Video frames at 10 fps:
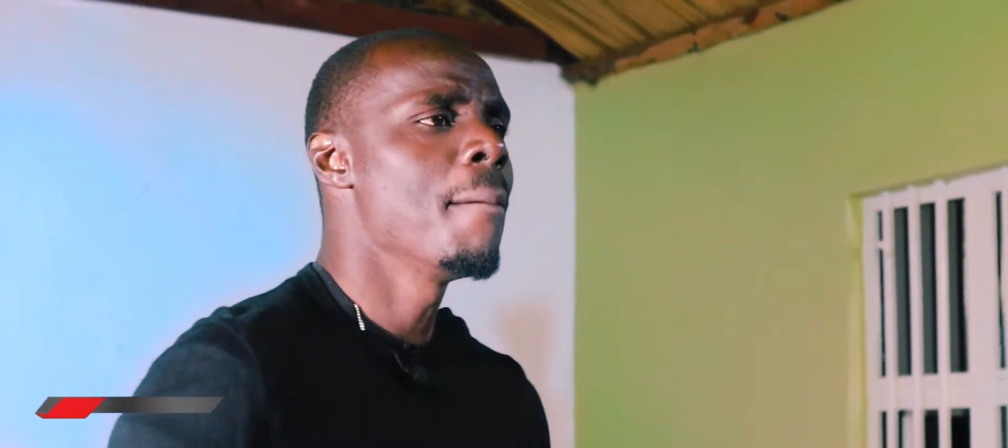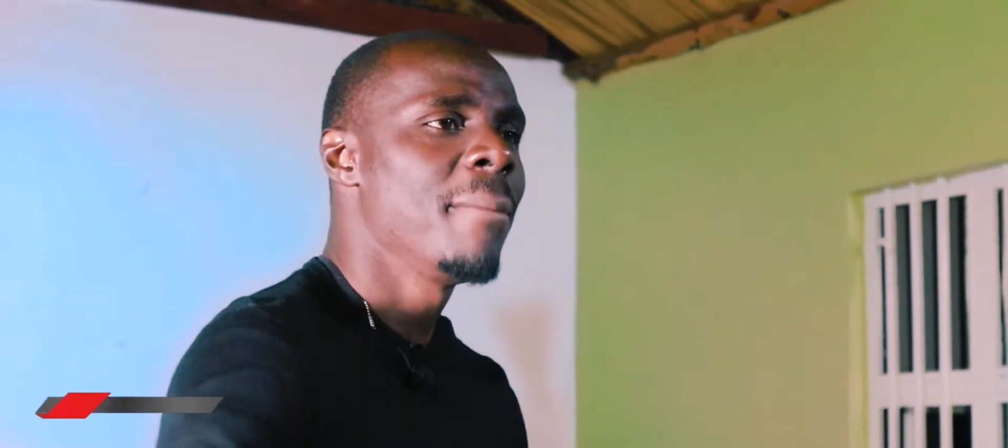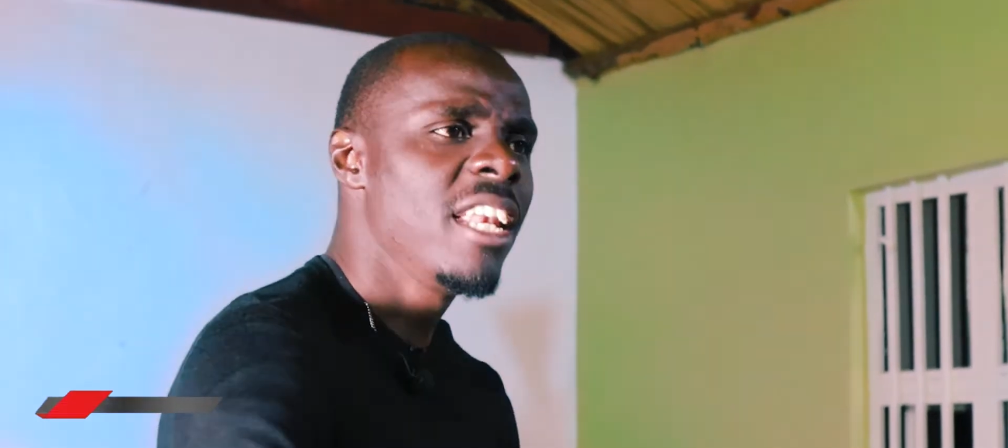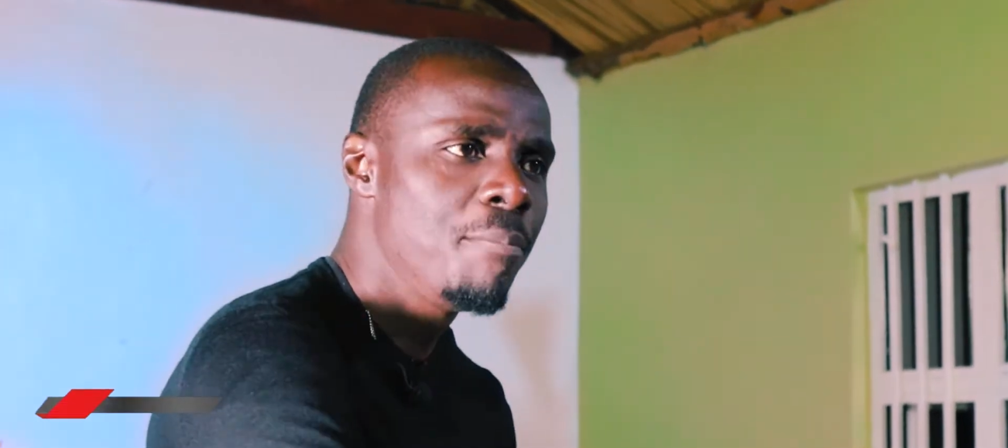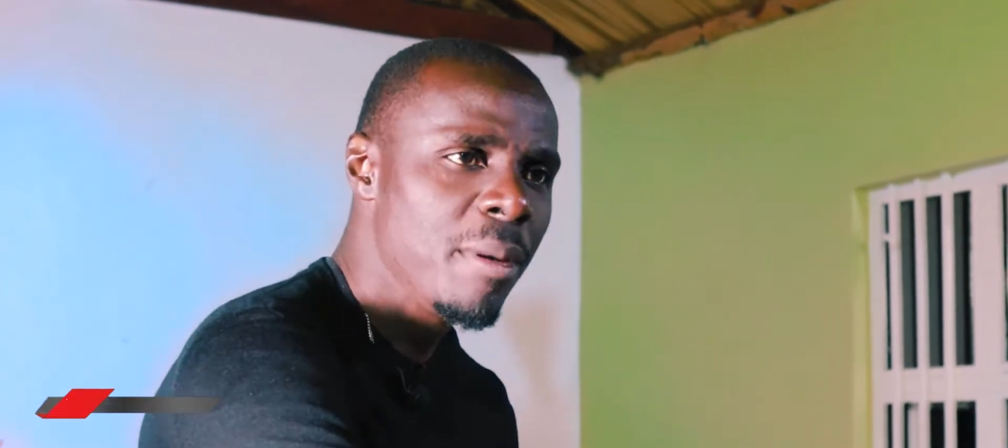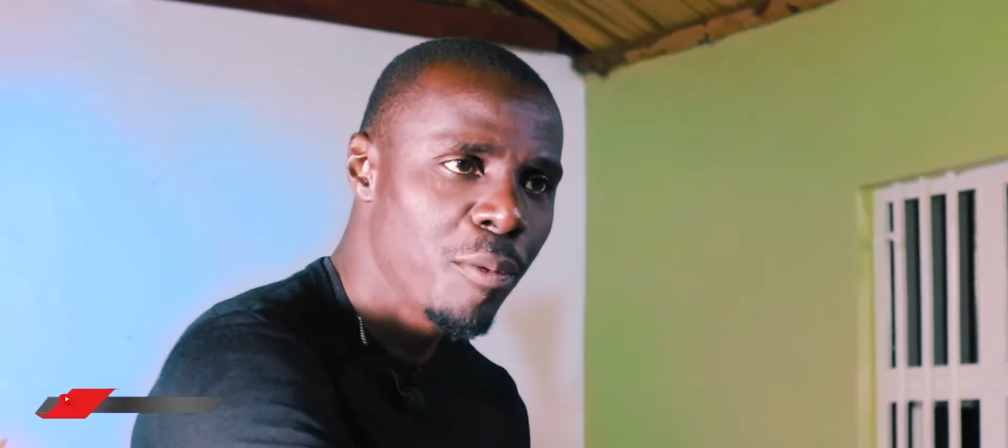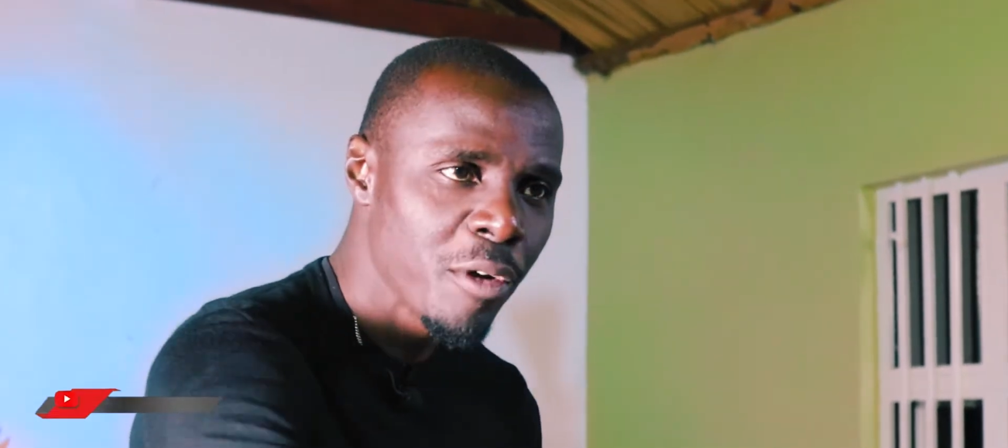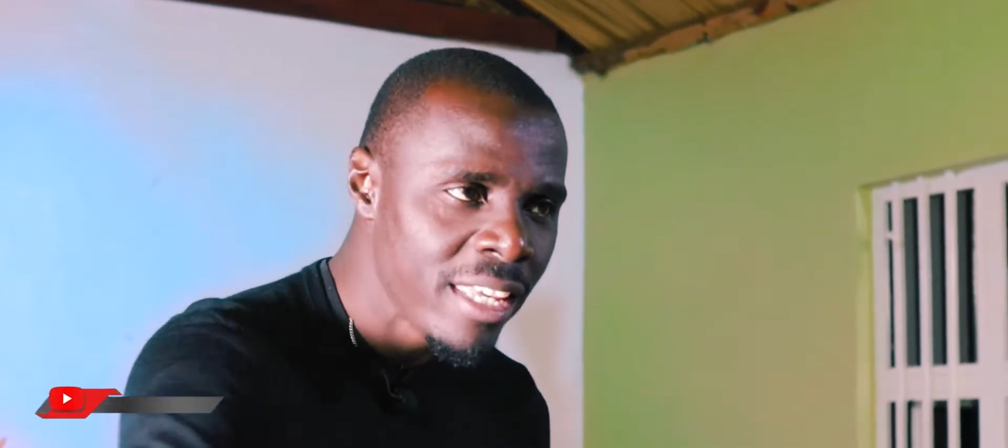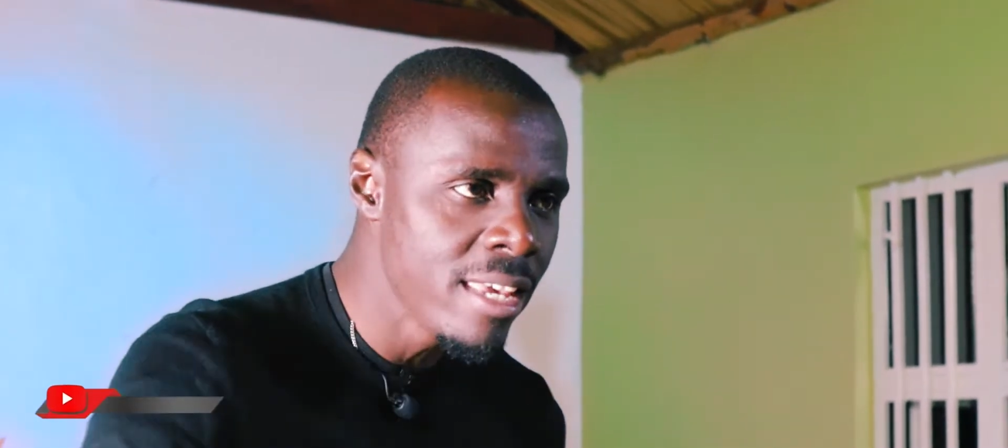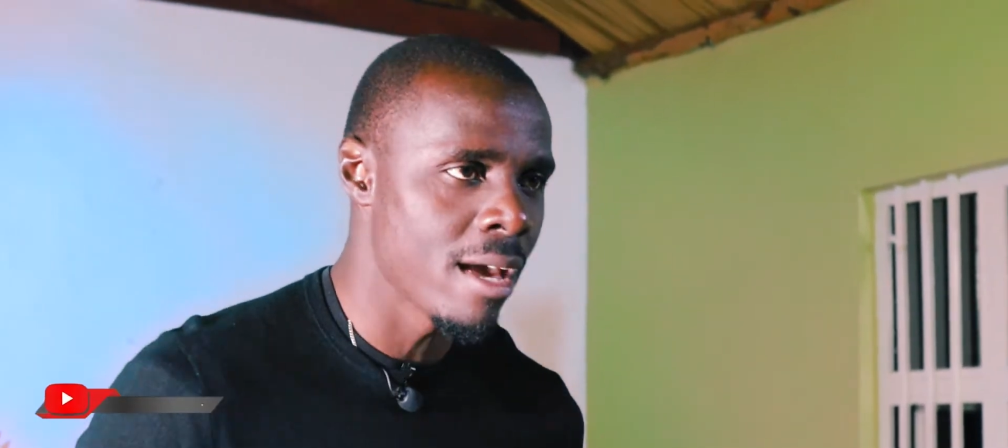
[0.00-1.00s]
are many people
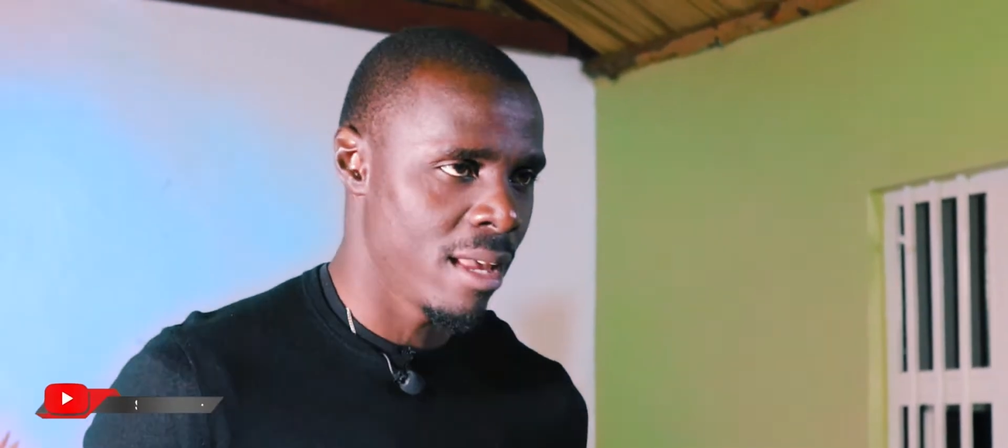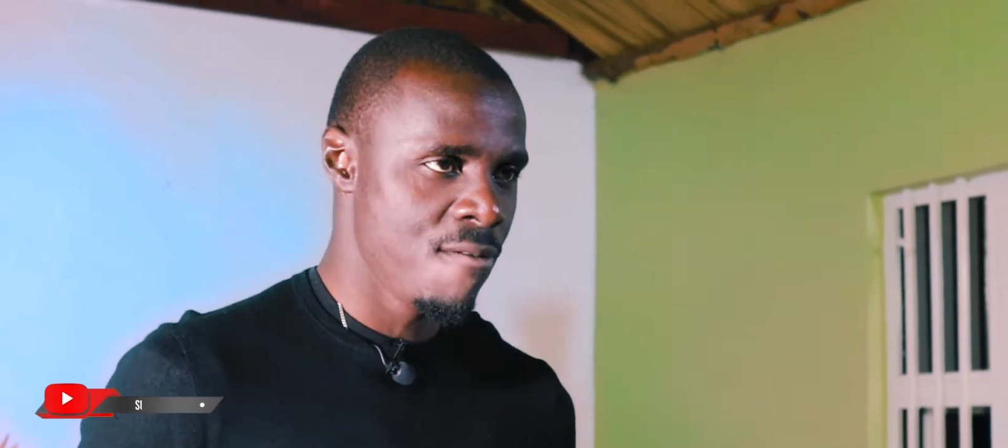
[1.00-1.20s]
here,